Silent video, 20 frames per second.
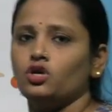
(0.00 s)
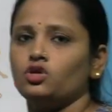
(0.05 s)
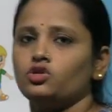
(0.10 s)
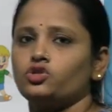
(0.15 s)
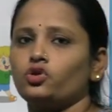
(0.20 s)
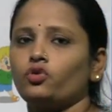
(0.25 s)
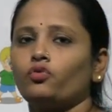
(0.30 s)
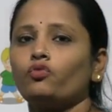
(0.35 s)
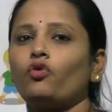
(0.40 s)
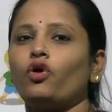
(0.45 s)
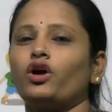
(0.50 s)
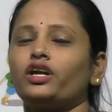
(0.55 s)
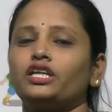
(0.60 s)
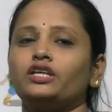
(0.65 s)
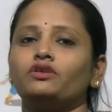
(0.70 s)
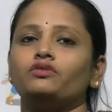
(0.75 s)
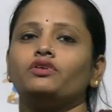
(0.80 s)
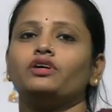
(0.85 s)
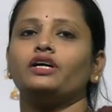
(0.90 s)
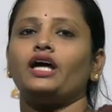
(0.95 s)
So
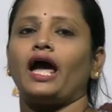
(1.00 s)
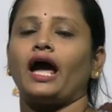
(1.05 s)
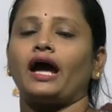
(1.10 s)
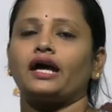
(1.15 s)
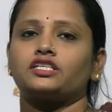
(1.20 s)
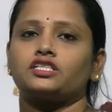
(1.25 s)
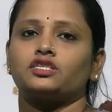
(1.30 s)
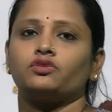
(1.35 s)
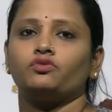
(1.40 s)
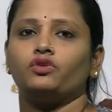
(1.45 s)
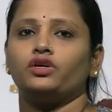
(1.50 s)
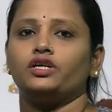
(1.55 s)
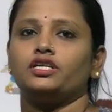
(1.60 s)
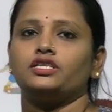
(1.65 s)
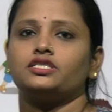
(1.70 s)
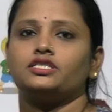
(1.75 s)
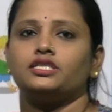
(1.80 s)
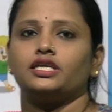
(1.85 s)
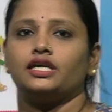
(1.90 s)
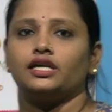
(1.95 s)
whatever action word
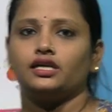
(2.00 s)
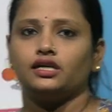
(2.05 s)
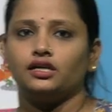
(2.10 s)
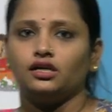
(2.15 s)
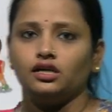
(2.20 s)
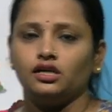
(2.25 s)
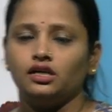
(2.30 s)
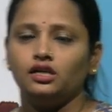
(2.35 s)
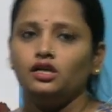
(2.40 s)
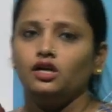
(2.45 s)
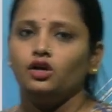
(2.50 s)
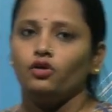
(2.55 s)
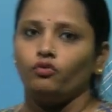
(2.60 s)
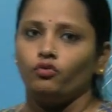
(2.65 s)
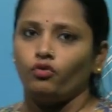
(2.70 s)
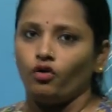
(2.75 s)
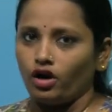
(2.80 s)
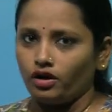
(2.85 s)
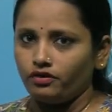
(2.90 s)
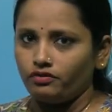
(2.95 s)
is there,
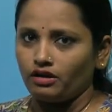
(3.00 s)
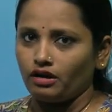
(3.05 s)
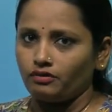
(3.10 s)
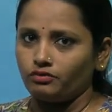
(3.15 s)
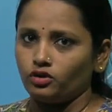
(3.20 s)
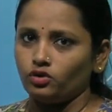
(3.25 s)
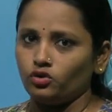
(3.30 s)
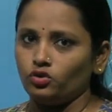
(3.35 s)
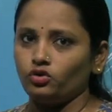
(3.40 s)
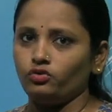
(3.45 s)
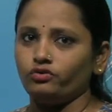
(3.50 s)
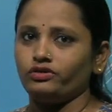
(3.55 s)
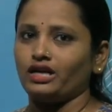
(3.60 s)
what we have to do?